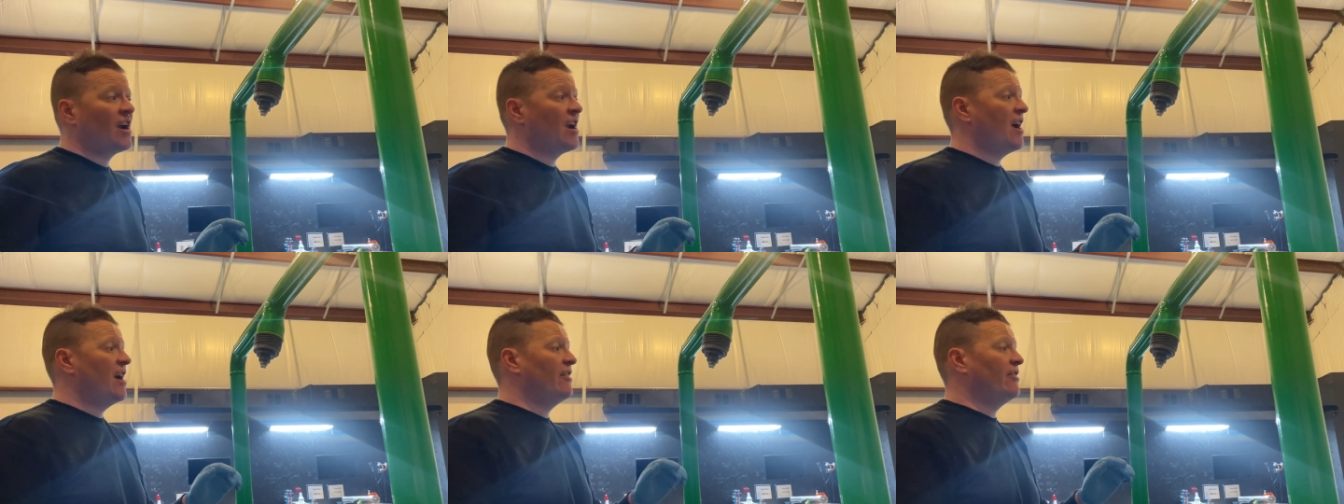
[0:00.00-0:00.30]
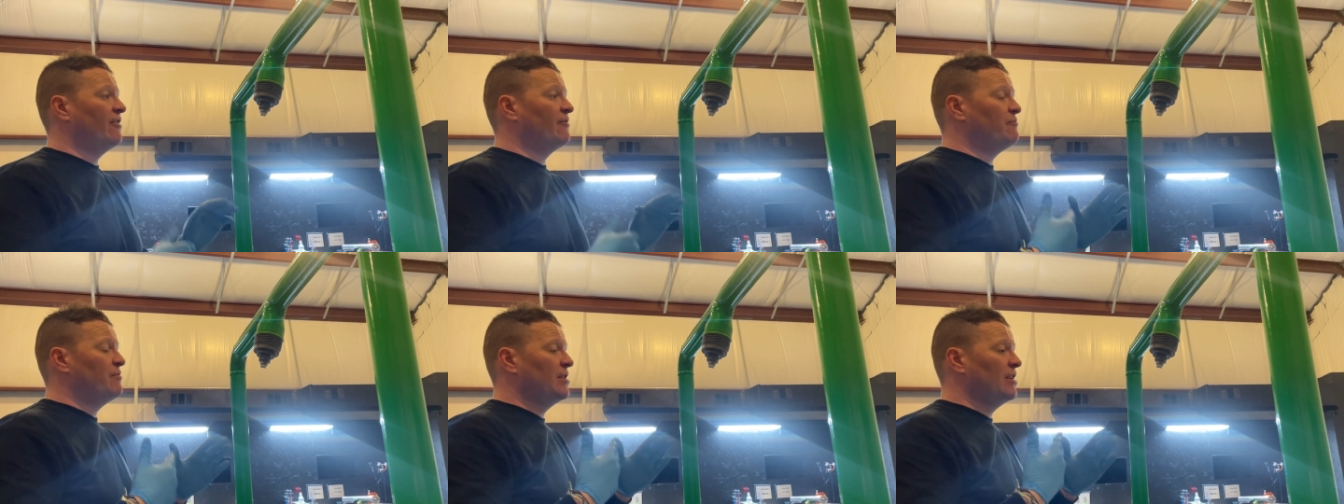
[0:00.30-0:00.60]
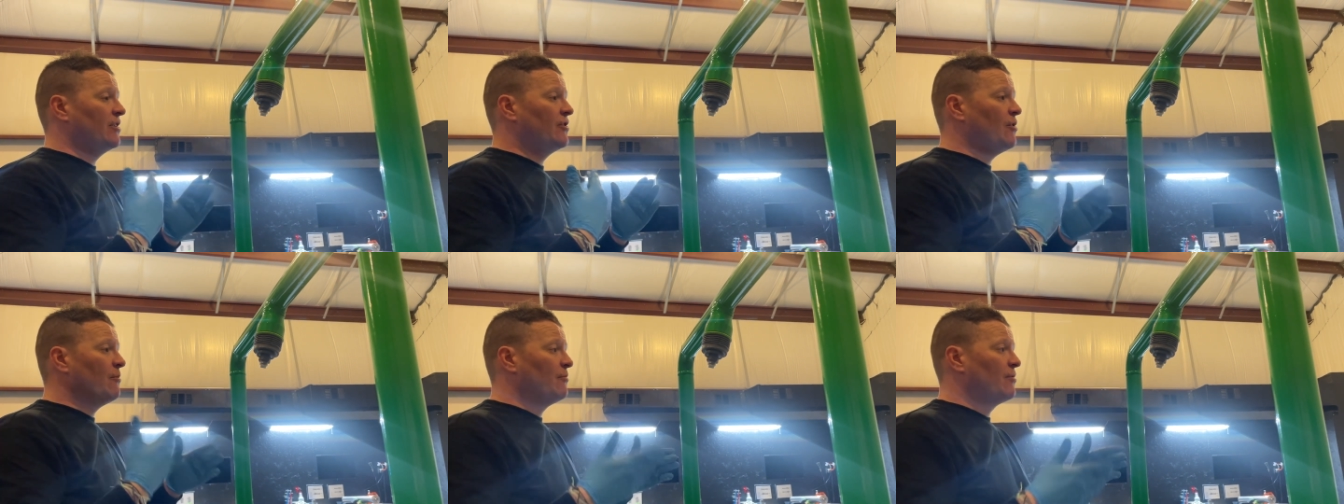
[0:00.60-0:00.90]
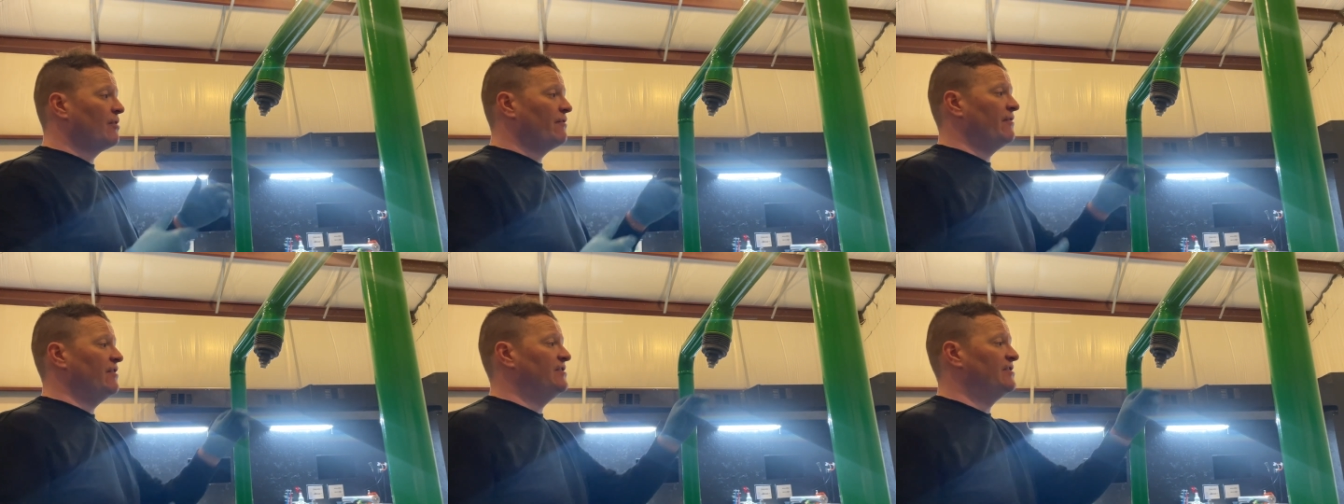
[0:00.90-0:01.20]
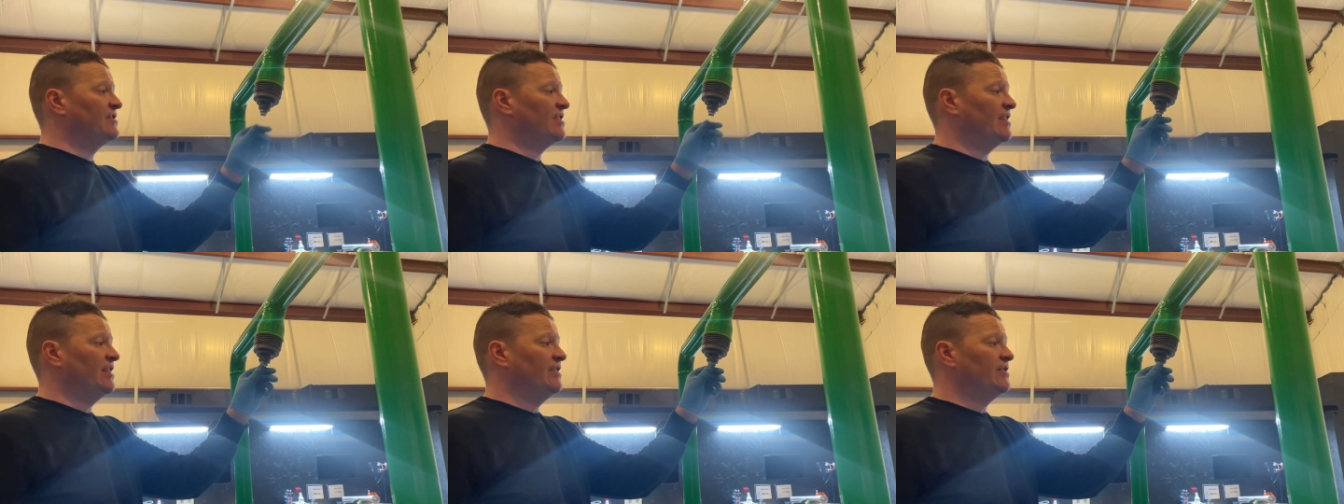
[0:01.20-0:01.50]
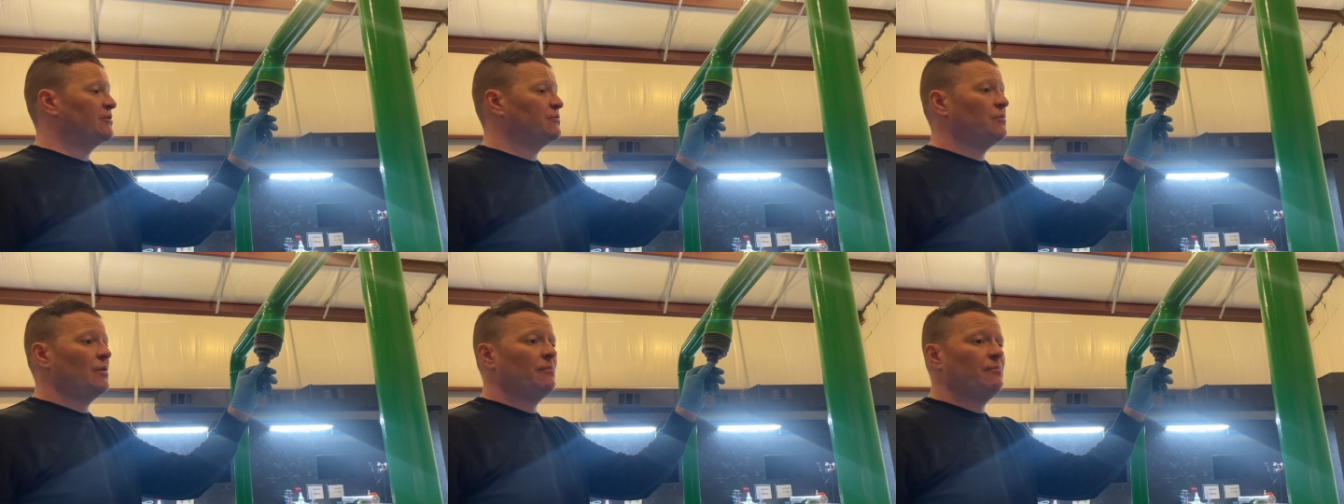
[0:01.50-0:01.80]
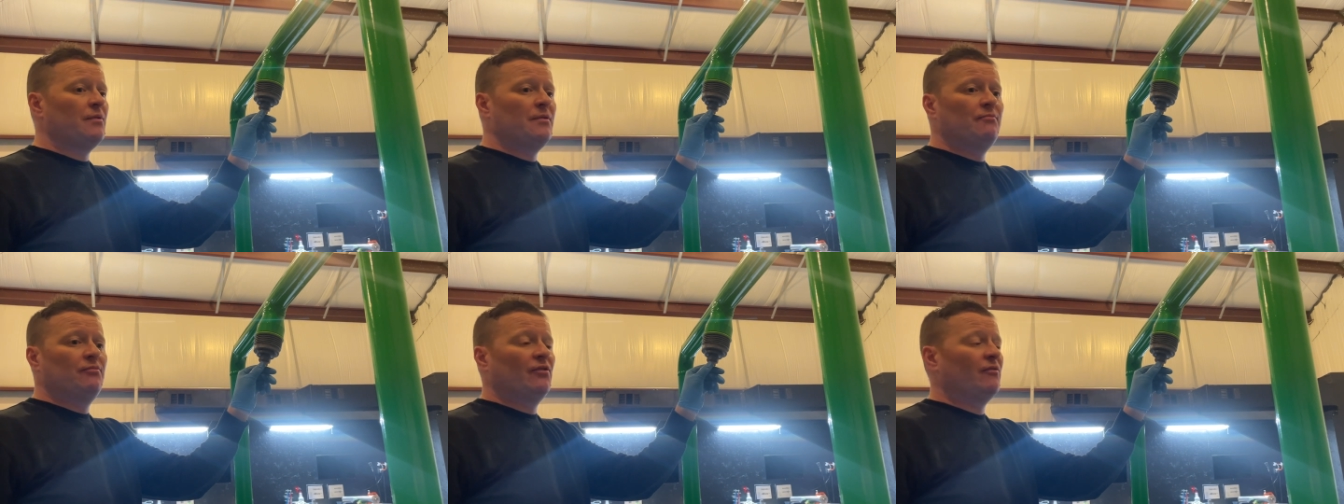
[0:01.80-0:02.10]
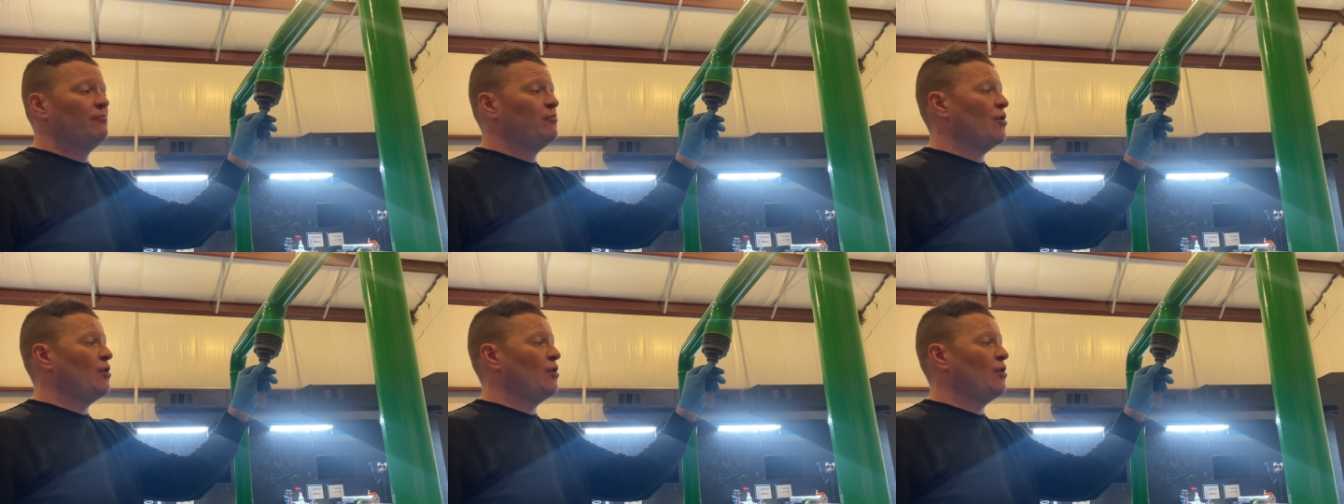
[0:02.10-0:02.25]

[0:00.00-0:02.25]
And there have been a number of incidents where people have